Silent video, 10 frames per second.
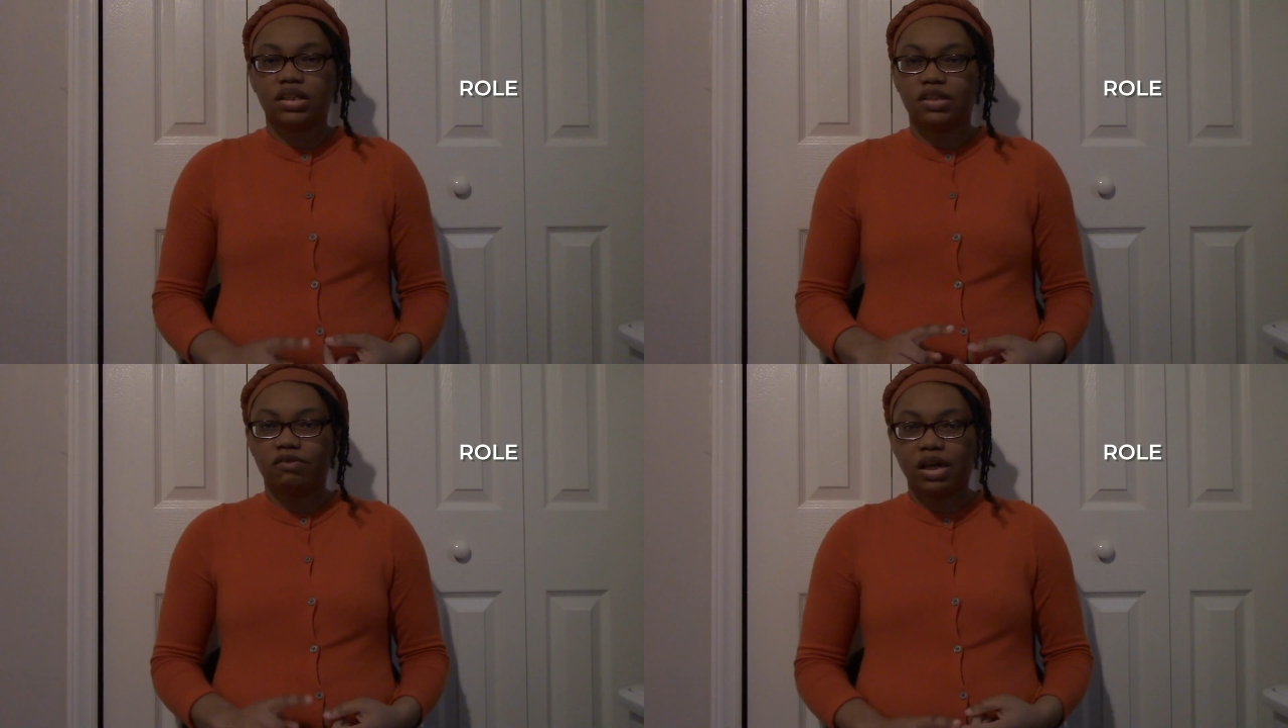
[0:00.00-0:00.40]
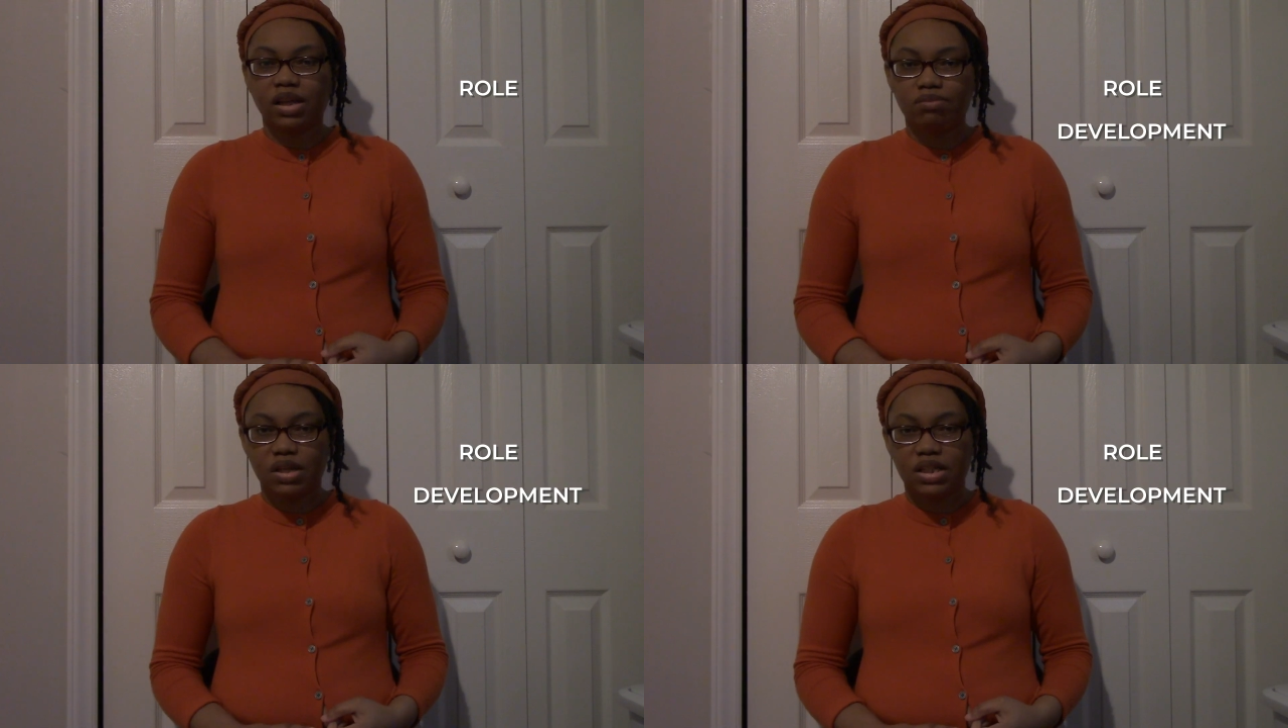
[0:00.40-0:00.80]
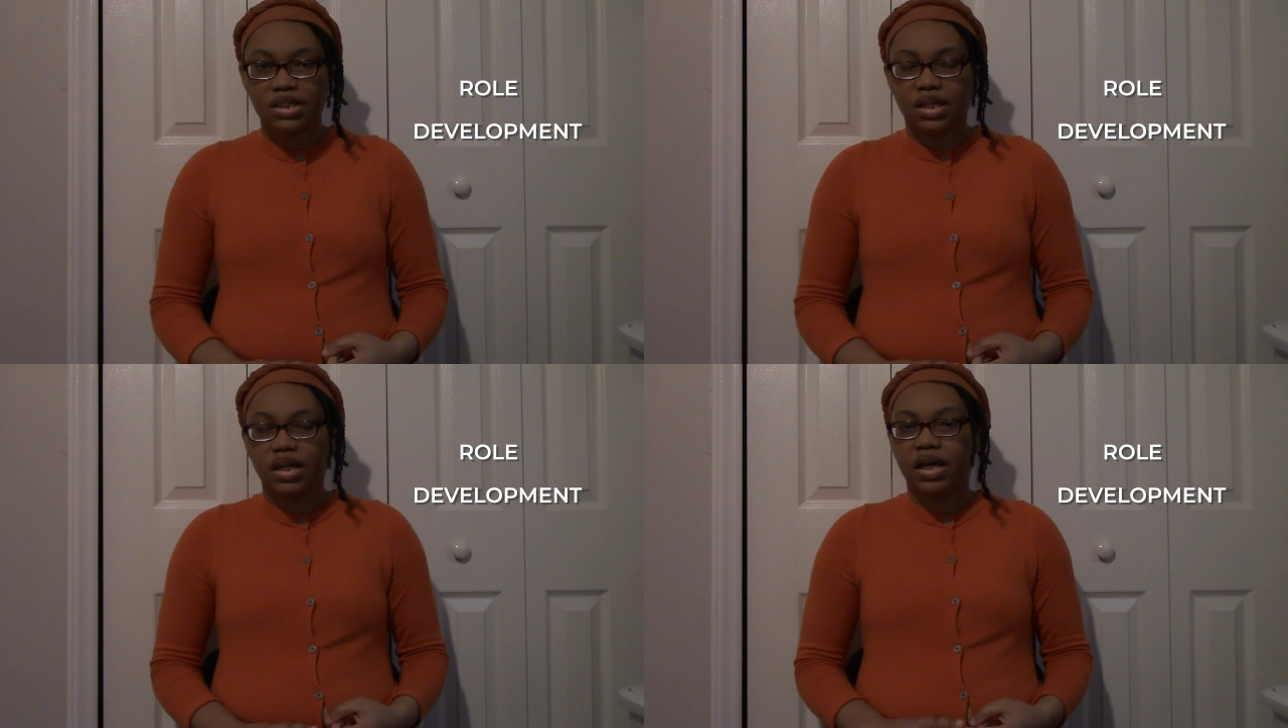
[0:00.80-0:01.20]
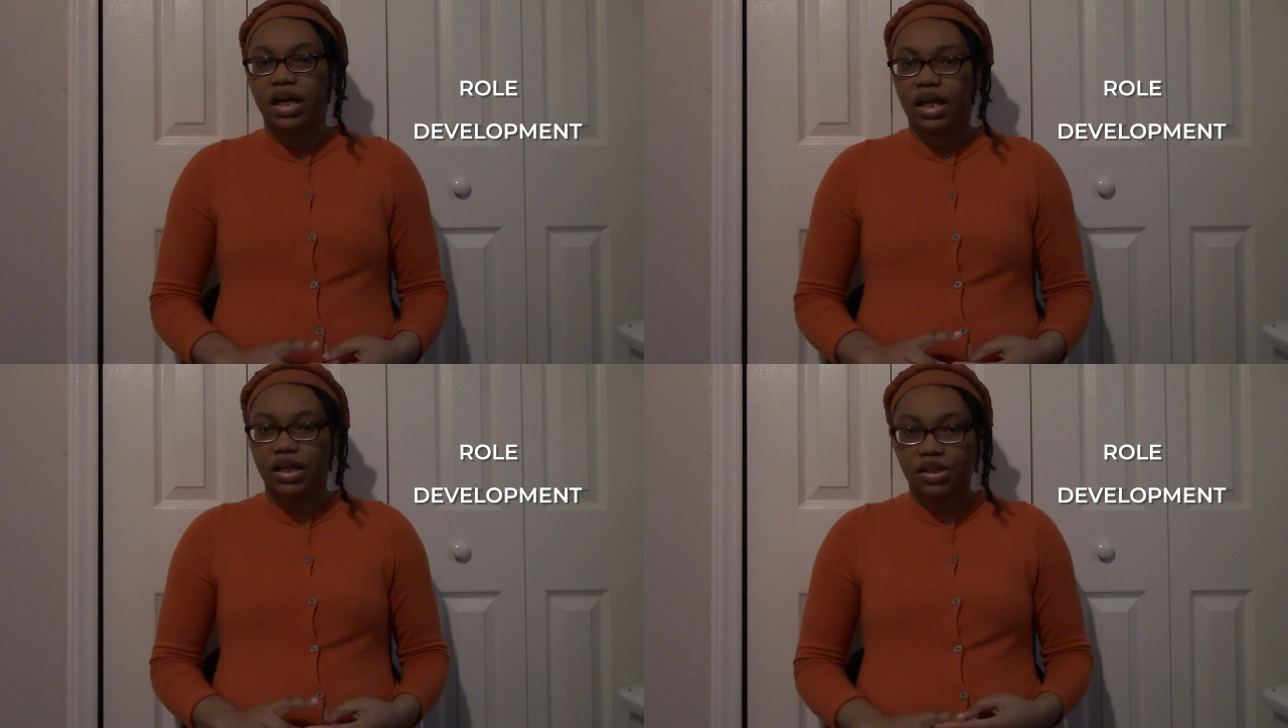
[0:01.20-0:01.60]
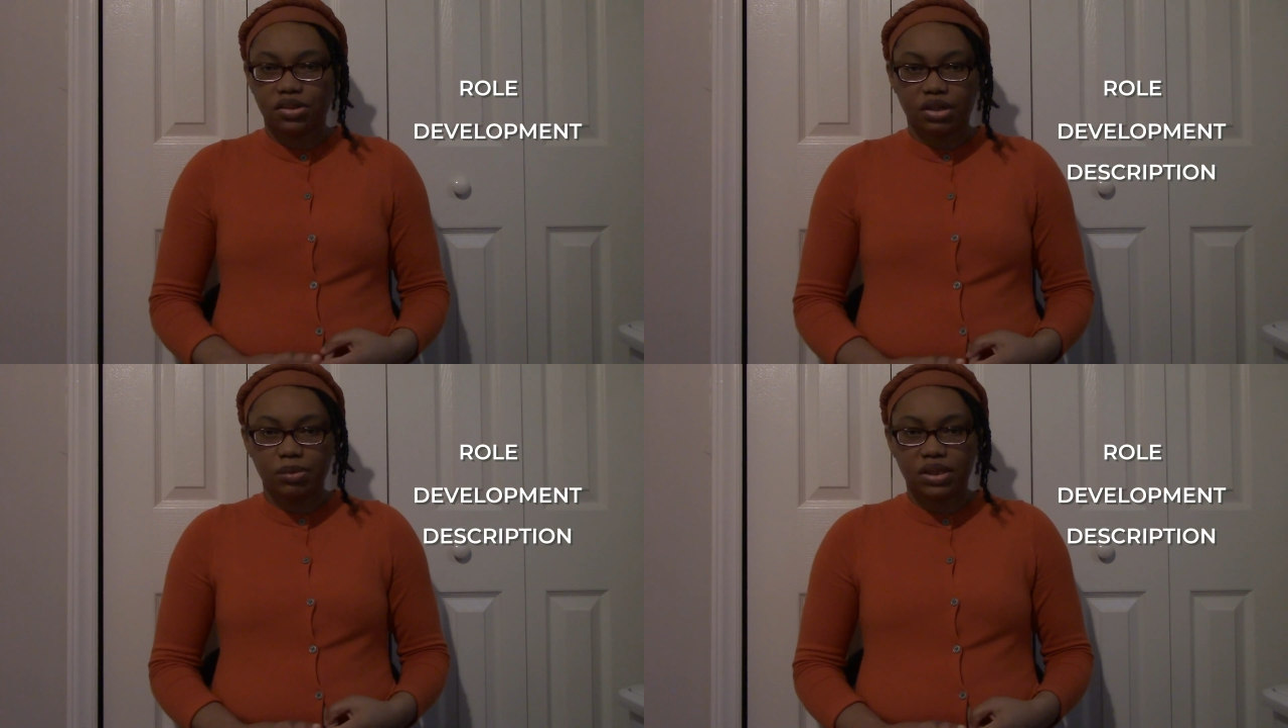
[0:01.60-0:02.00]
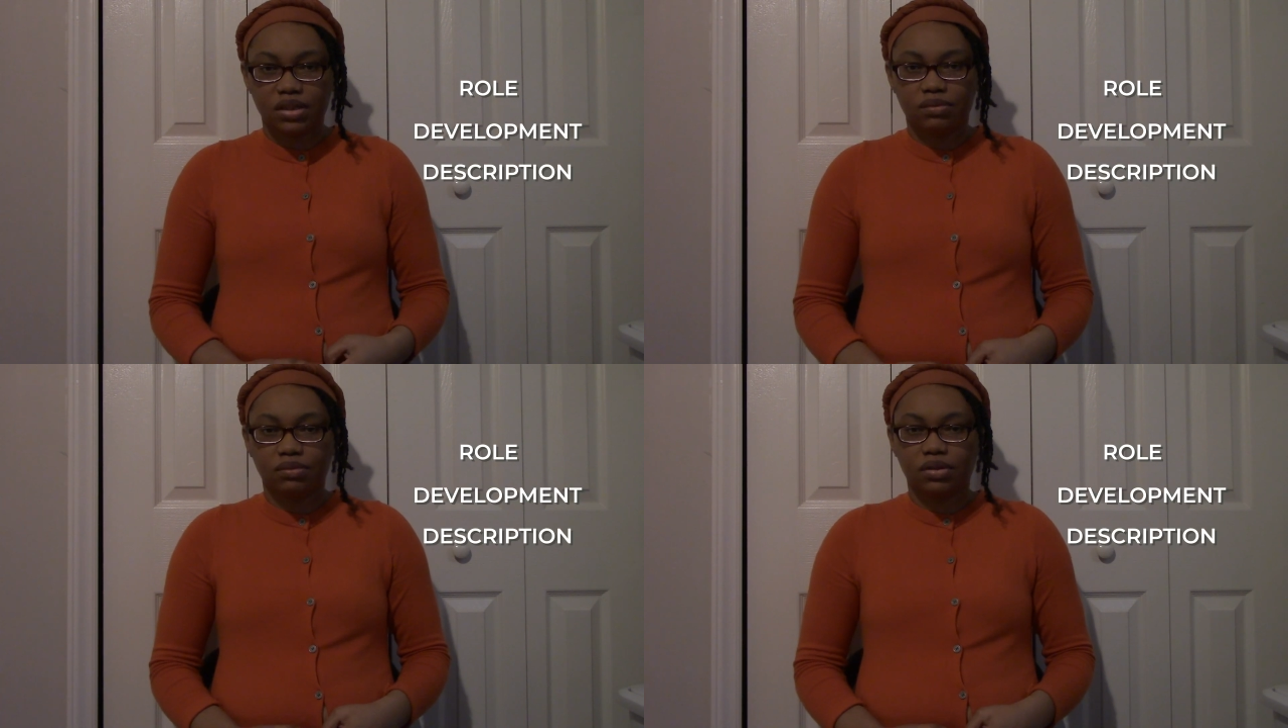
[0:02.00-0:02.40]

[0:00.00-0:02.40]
development, and description.